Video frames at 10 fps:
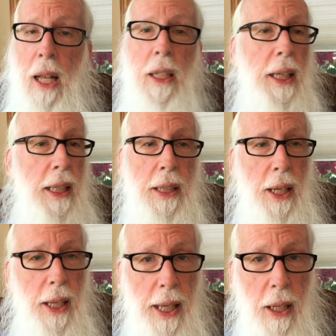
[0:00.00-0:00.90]
It's, it's
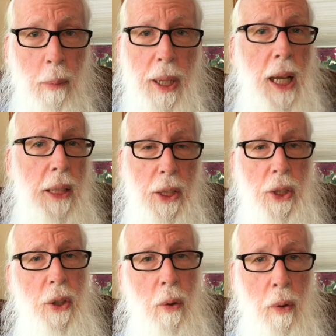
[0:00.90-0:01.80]
illegal because
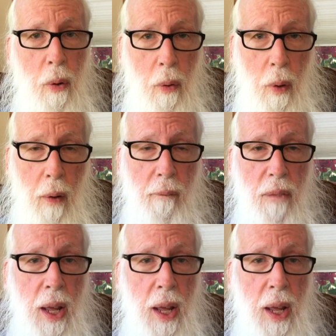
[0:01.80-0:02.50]
it's so cruel.